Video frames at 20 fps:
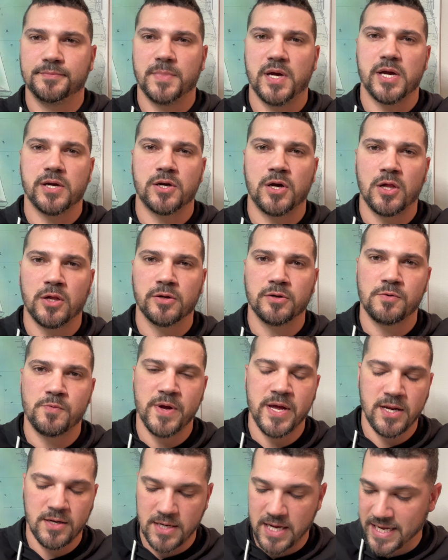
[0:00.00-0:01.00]
I call it a
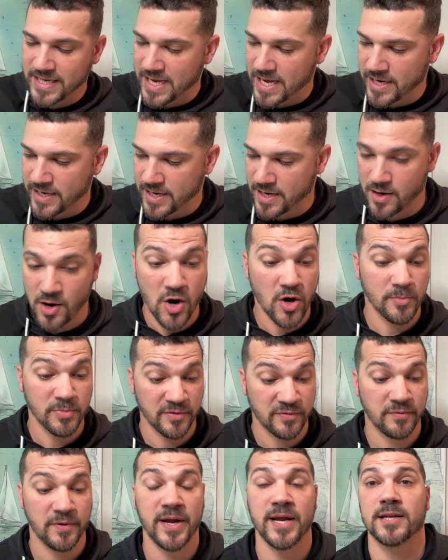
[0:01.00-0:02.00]
win. I got it at Harbor
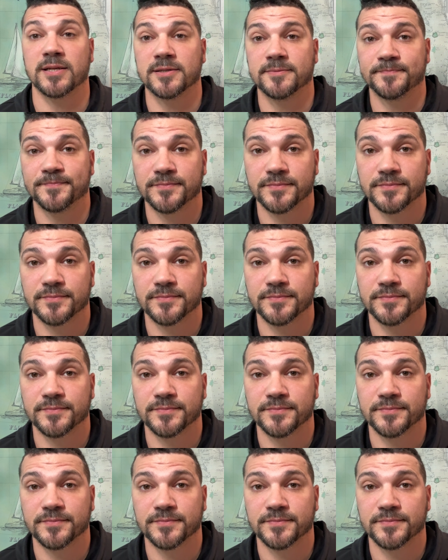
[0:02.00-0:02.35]
Freight.